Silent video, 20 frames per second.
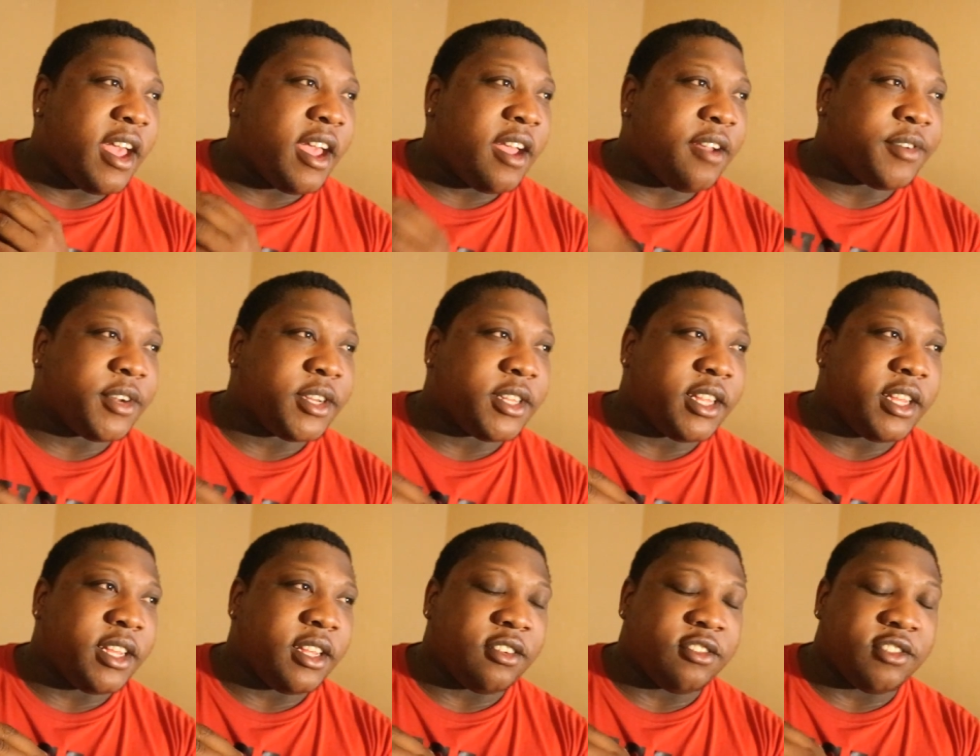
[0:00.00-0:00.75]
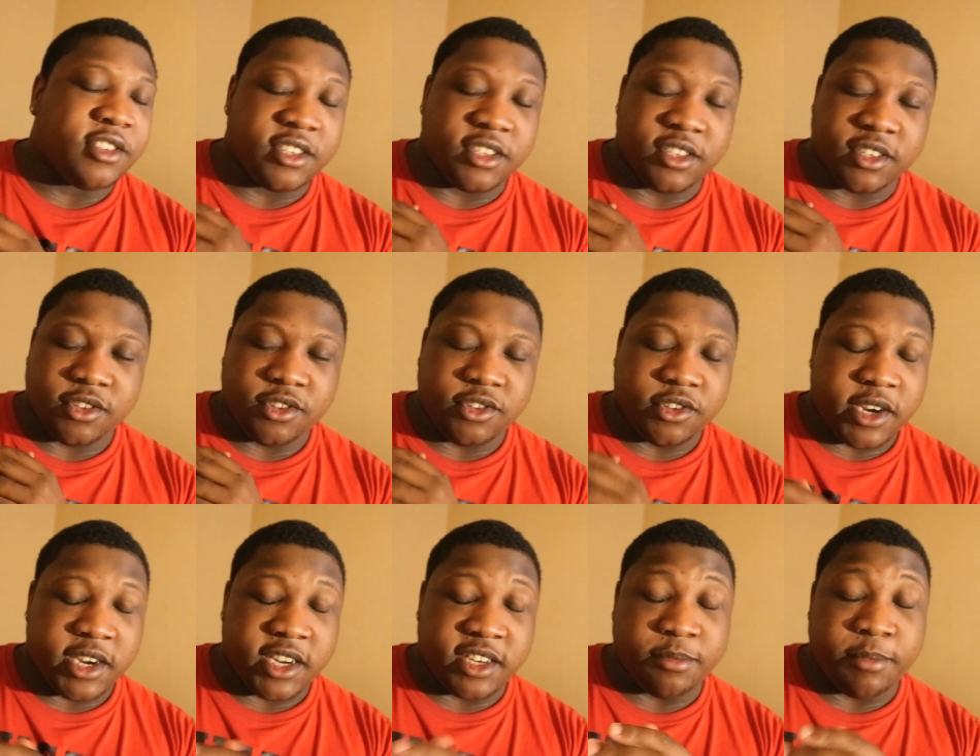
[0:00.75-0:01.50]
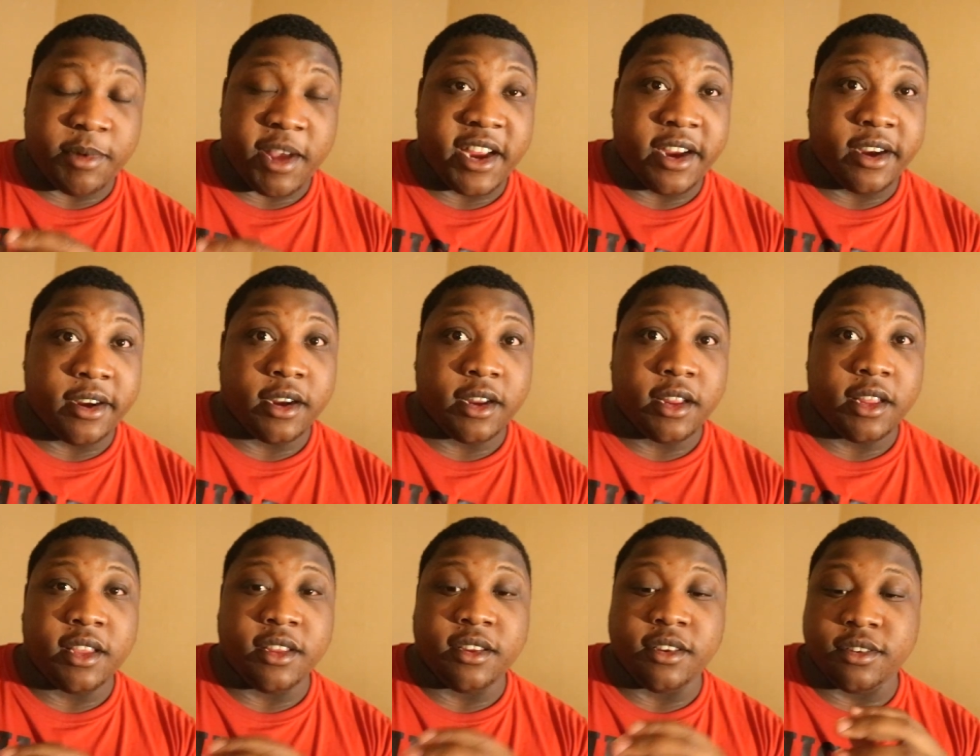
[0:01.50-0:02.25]
everything just
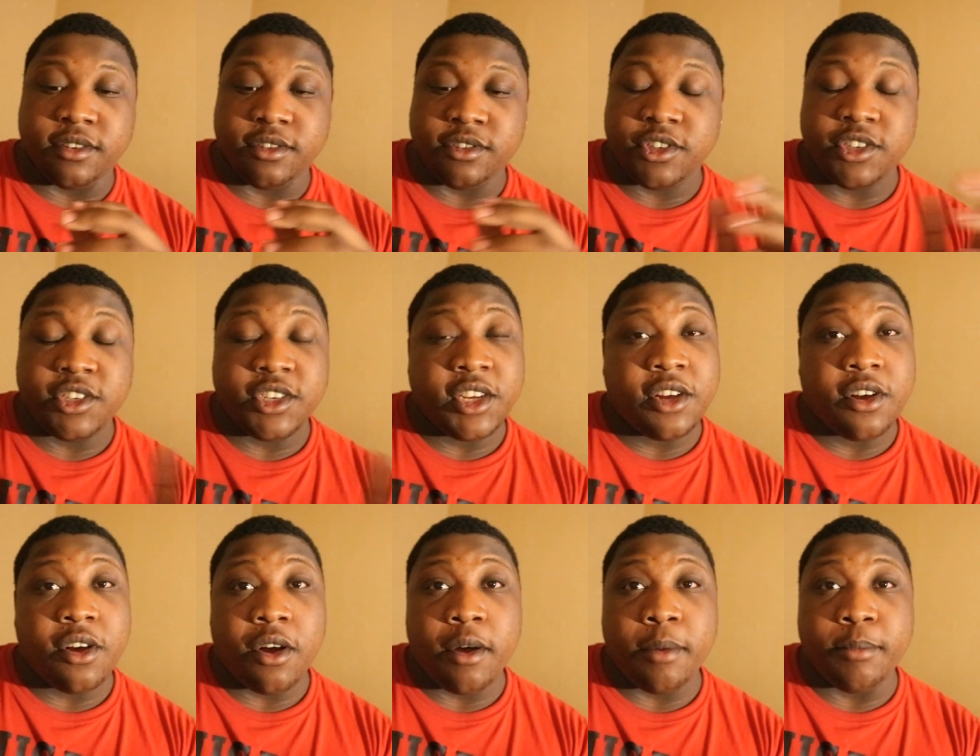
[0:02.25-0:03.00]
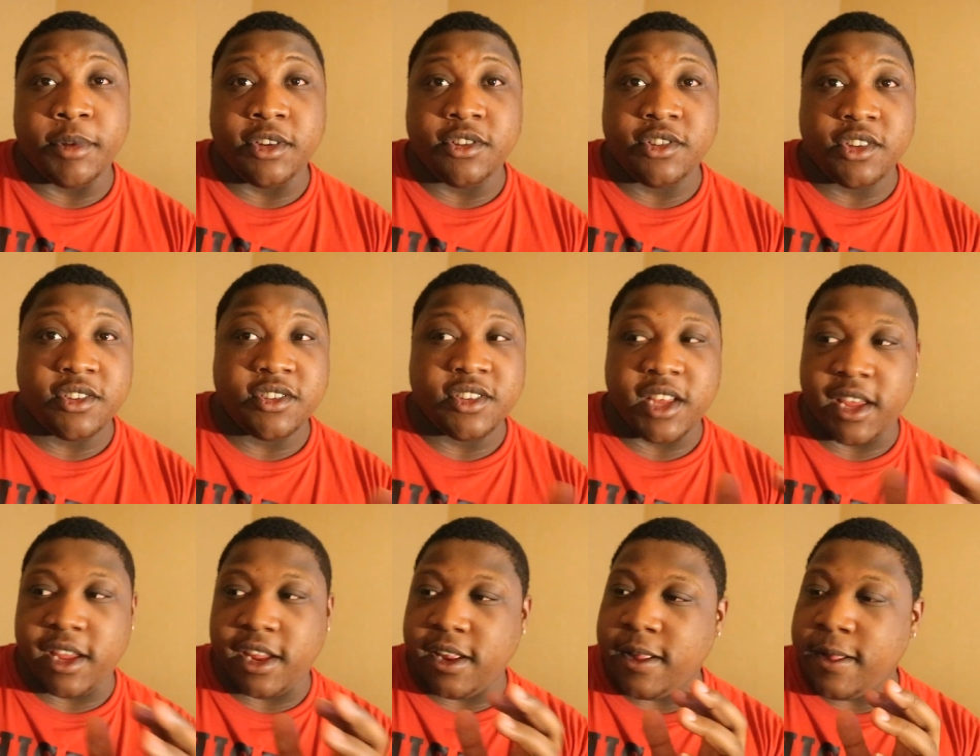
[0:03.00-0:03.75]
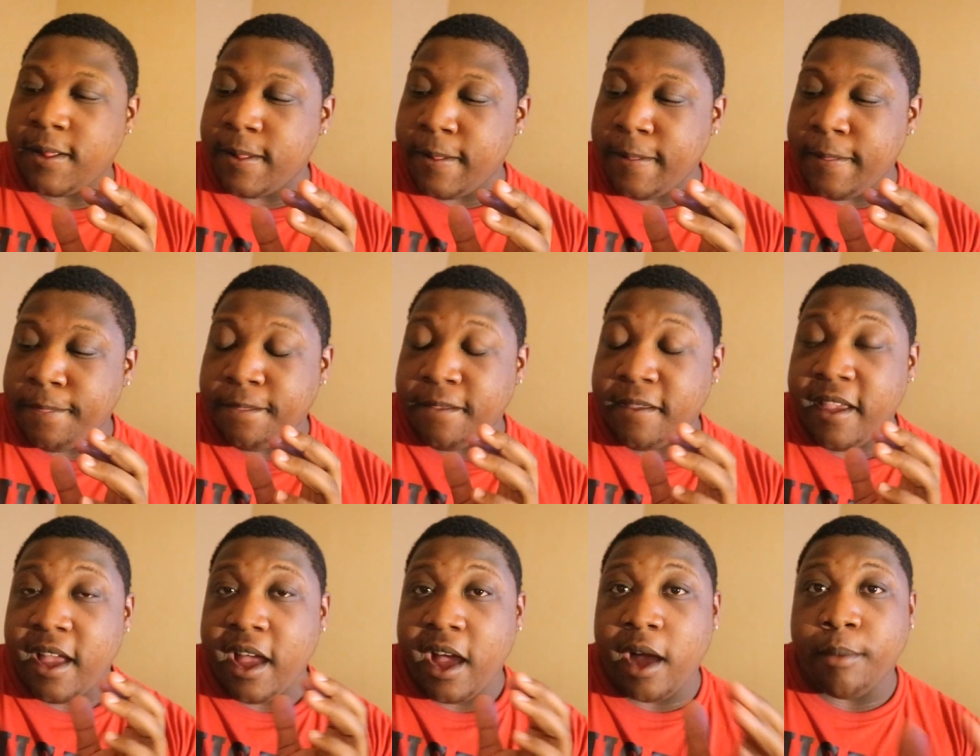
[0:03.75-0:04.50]
transpired. And she called me. She said,
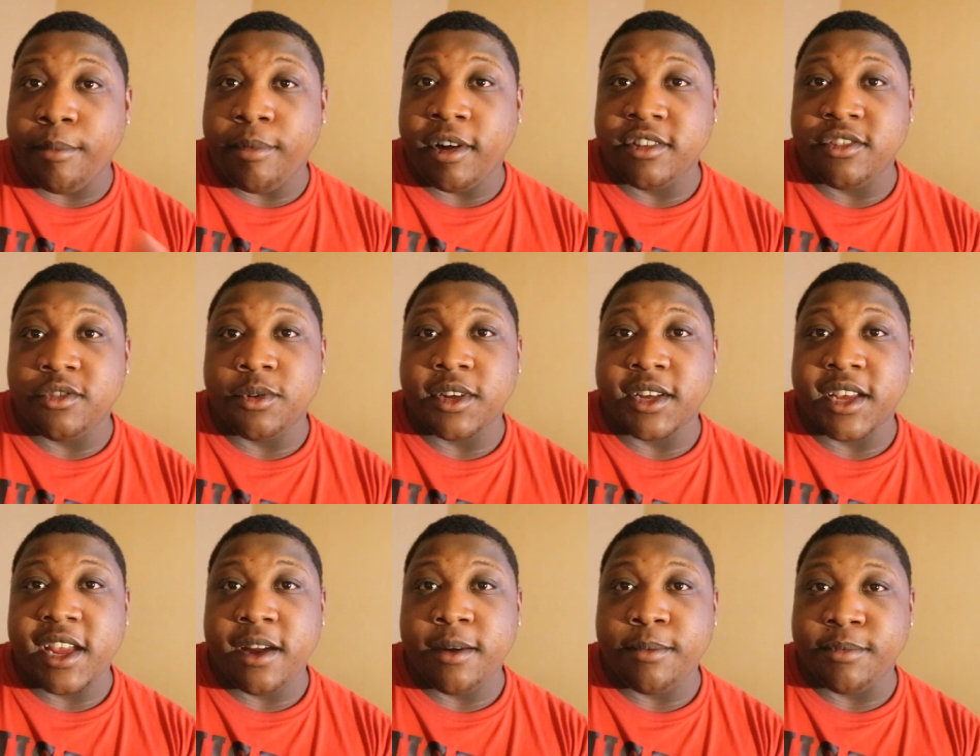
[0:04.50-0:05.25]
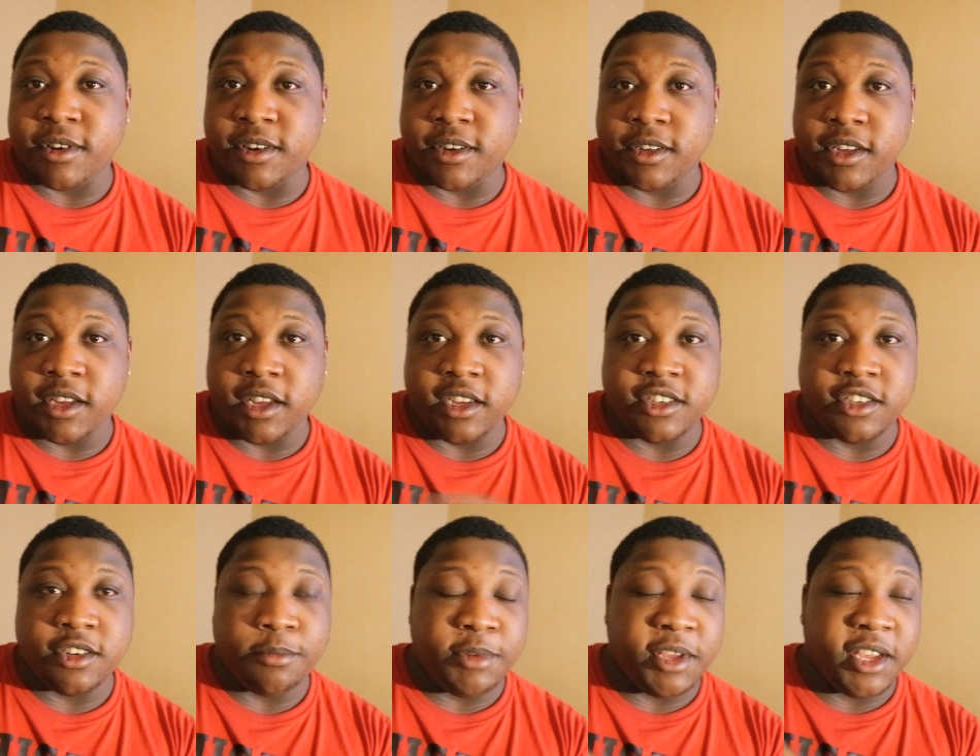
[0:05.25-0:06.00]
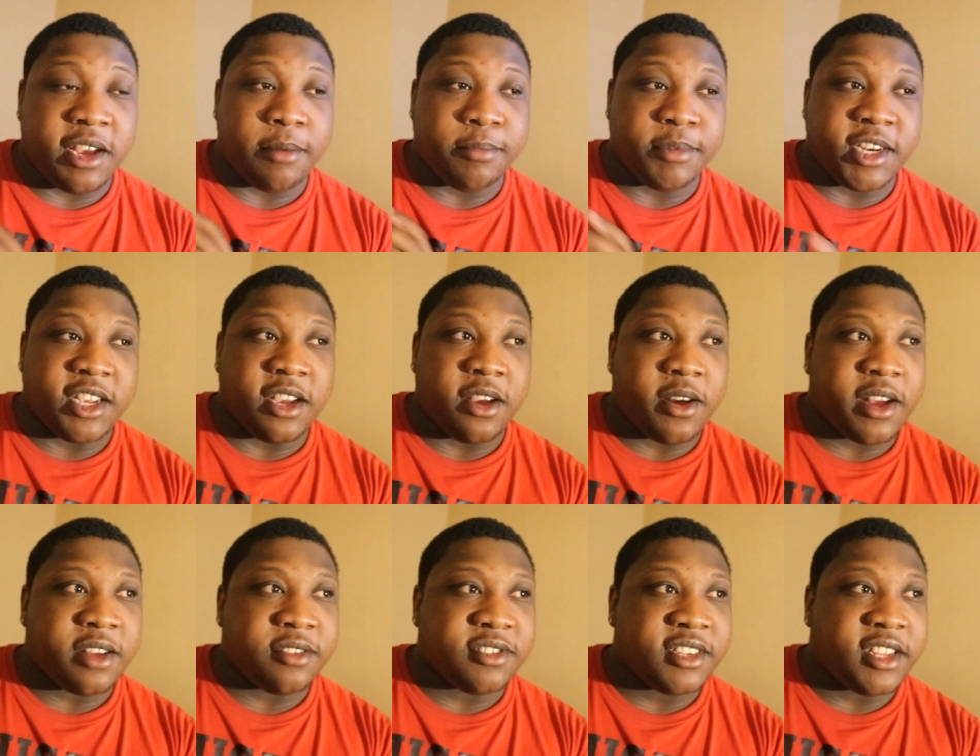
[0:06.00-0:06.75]
I bought you a camera. It should be coming to your
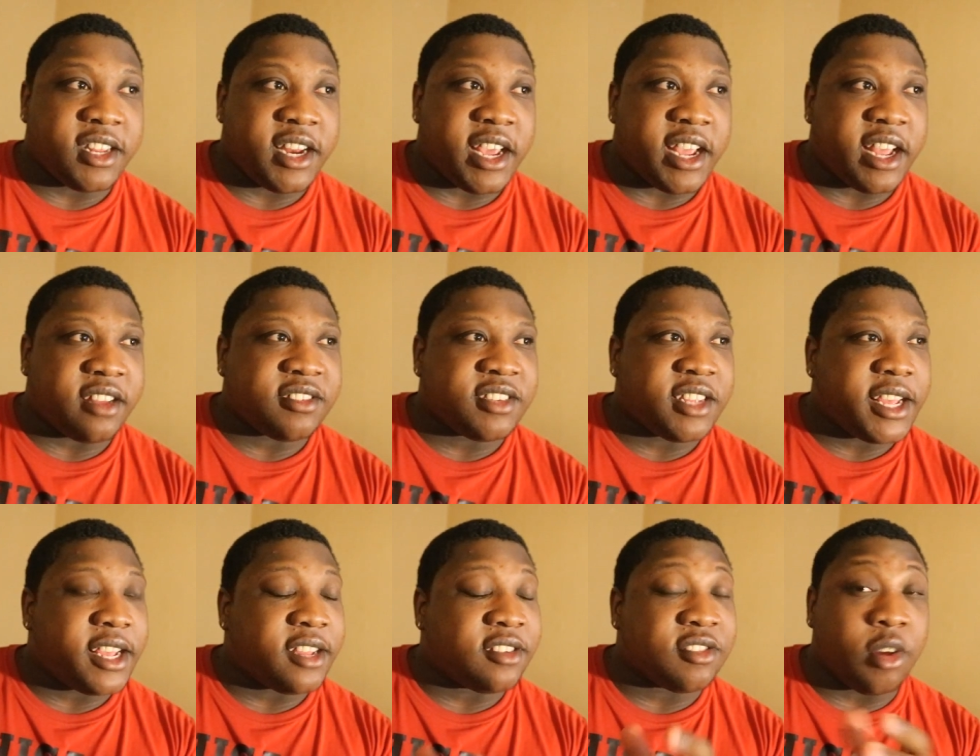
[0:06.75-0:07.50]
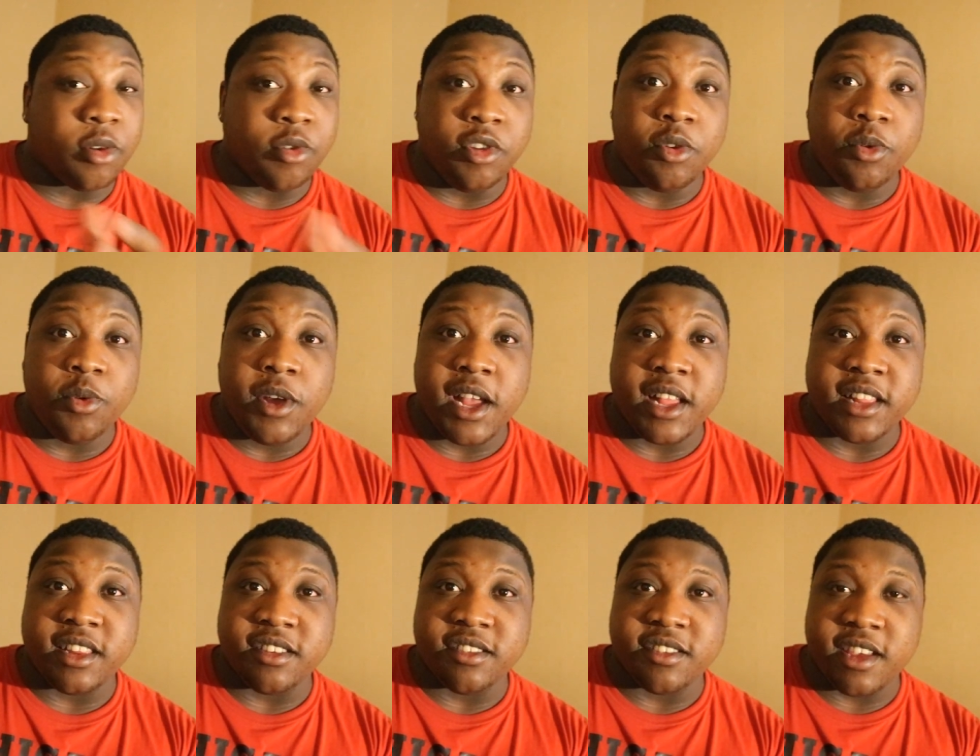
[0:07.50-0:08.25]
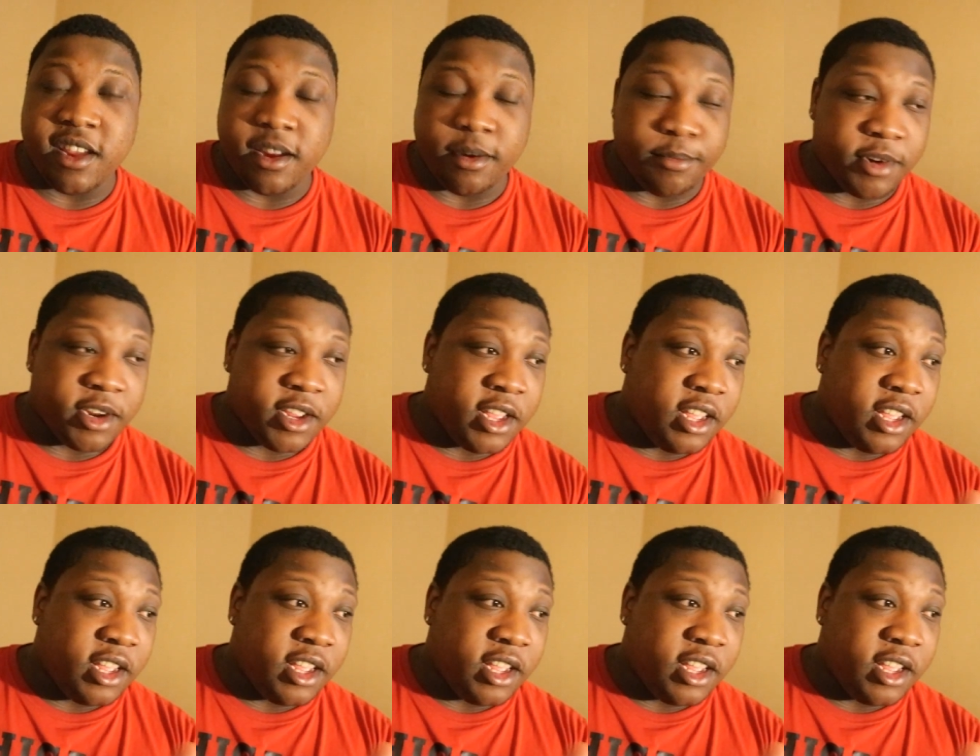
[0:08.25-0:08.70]
house today. I said, so you got this camera.